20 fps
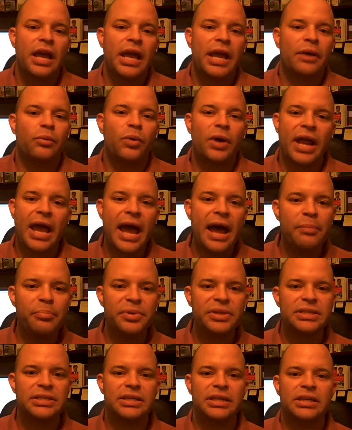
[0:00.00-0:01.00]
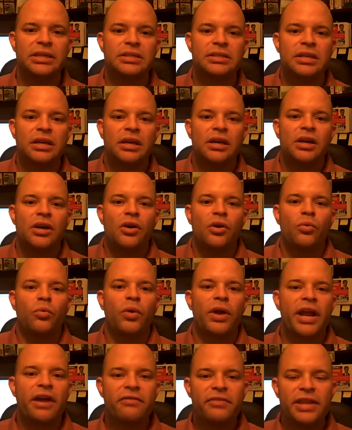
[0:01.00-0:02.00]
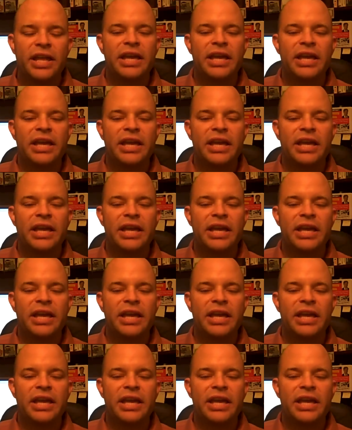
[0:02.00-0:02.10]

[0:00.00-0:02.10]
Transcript: And what happens is, whatever